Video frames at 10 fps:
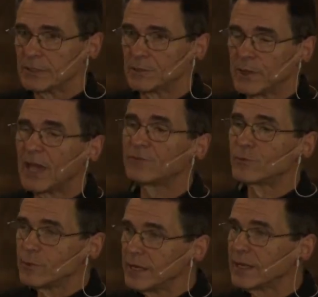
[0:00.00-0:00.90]
We have
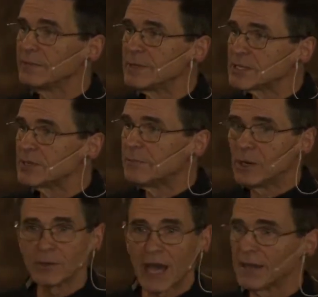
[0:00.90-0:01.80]
really missed the
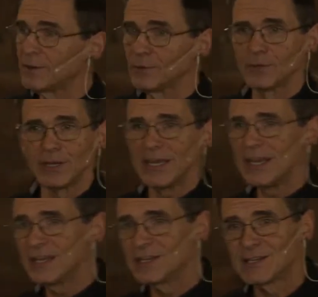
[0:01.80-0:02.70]
boat. I don't
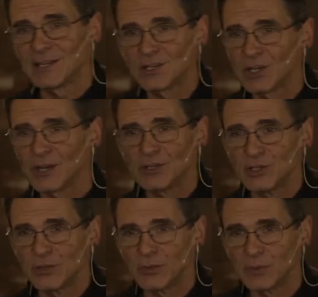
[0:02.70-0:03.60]
need to judge
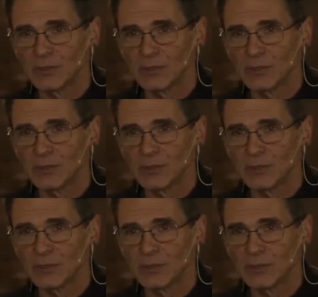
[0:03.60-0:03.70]
you.